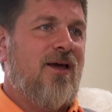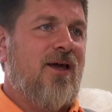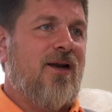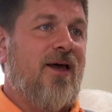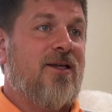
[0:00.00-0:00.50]

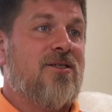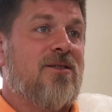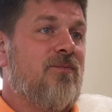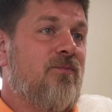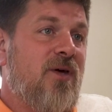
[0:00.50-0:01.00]
And
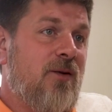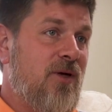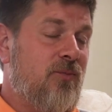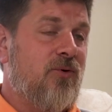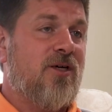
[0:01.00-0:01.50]
as many
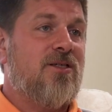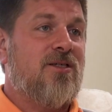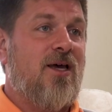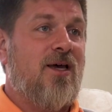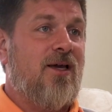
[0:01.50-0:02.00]
people could
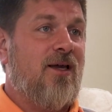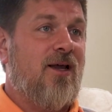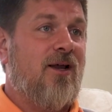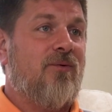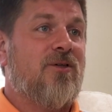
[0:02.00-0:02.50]
say, and
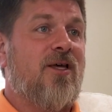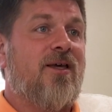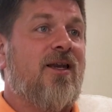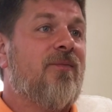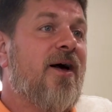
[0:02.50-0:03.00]
I don't want to
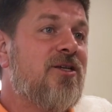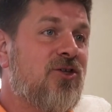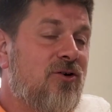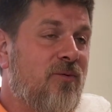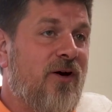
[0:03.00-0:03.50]
take anybody's
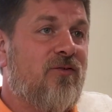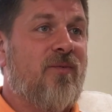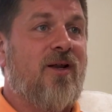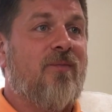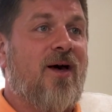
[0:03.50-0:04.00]
thunder away
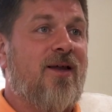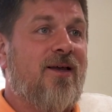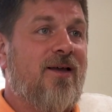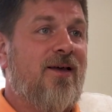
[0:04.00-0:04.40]
from anybody,